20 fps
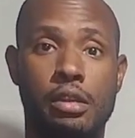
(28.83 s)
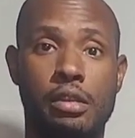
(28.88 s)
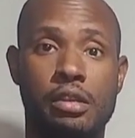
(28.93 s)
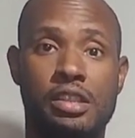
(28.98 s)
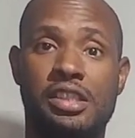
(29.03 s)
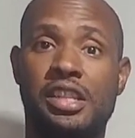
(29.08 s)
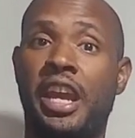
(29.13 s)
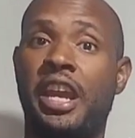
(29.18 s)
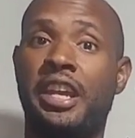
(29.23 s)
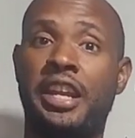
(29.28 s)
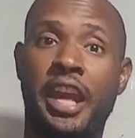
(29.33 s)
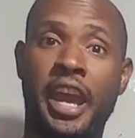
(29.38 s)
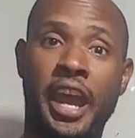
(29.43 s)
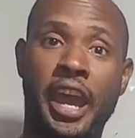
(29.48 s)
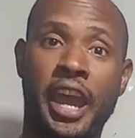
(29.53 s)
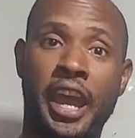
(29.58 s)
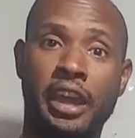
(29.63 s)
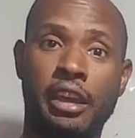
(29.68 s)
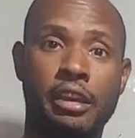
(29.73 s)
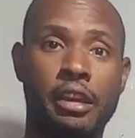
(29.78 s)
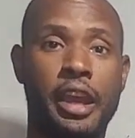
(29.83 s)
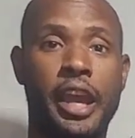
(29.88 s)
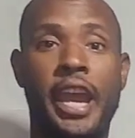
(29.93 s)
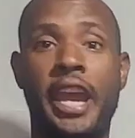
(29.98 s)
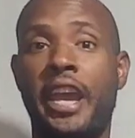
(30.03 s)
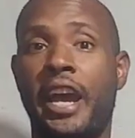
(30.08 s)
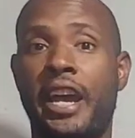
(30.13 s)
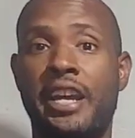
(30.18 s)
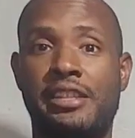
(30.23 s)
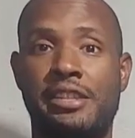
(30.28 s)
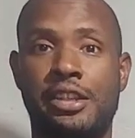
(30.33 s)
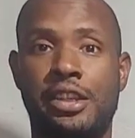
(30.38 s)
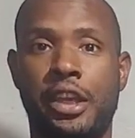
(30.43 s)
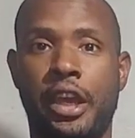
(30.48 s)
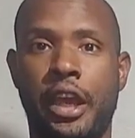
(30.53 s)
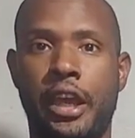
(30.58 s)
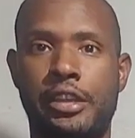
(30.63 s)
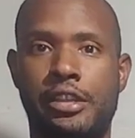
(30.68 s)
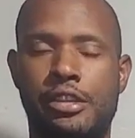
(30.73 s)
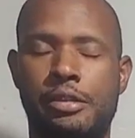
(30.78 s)
STANAG,
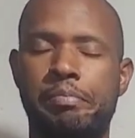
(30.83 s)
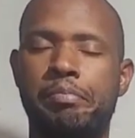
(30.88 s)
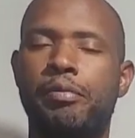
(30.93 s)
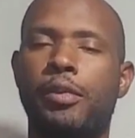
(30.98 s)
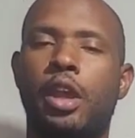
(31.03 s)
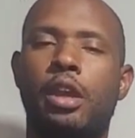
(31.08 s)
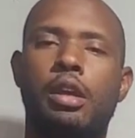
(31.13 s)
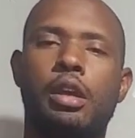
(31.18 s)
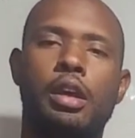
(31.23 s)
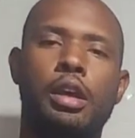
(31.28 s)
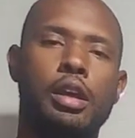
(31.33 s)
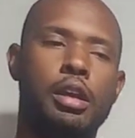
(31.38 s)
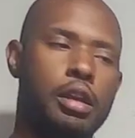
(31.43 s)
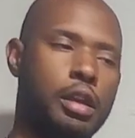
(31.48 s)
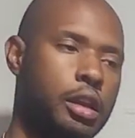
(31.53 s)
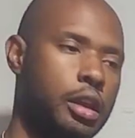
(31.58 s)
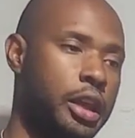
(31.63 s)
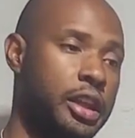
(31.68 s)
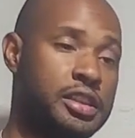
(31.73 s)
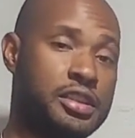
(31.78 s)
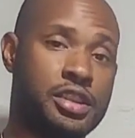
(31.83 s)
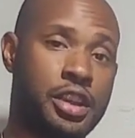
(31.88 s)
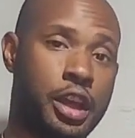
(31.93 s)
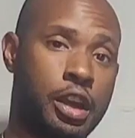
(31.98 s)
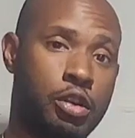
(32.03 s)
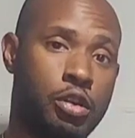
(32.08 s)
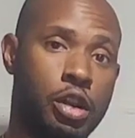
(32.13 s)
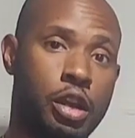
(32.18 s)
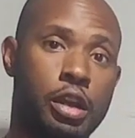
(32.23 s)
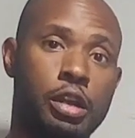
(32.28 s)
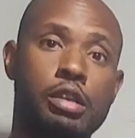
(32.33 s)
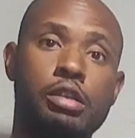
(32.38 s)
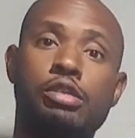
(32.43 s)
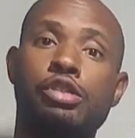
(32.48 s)
AICS, etc.